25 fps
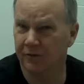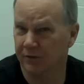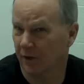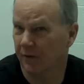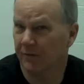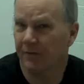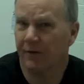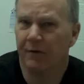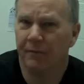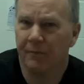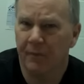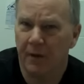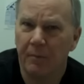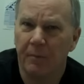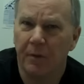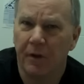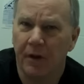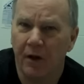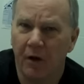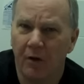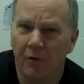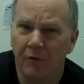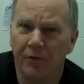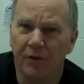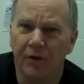Now, they've been
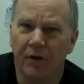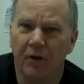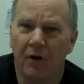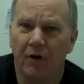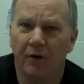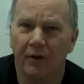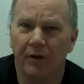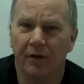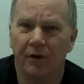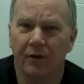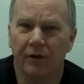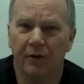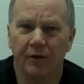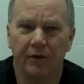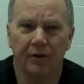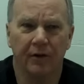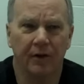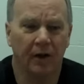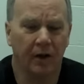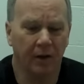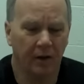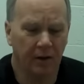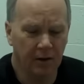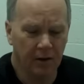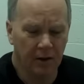healthy all year, and
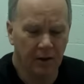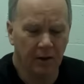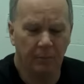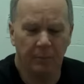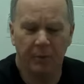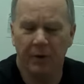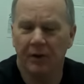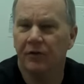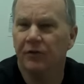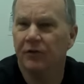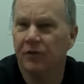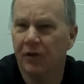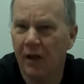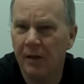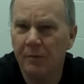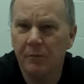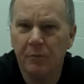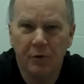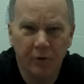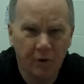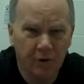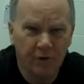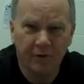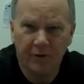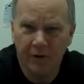be the same
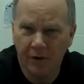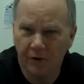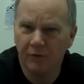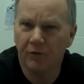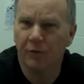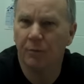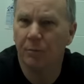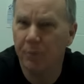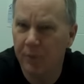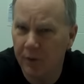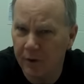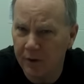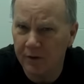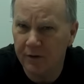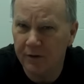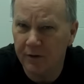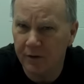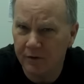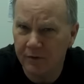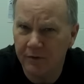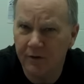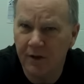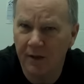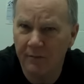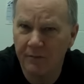good, disciplined
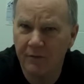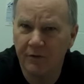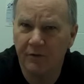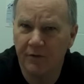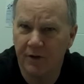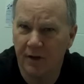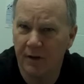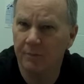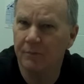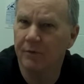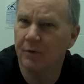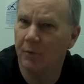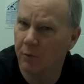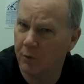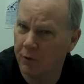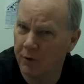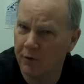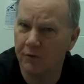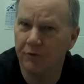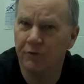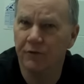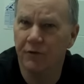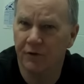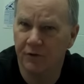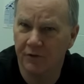Gustavus teams that we're
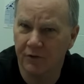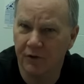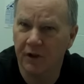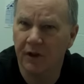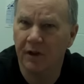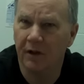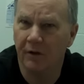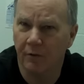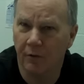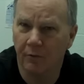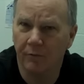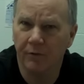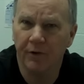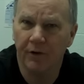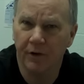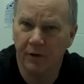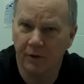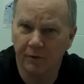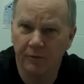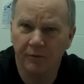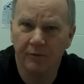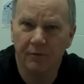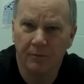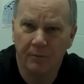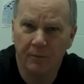used to seeing here over the
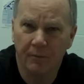years.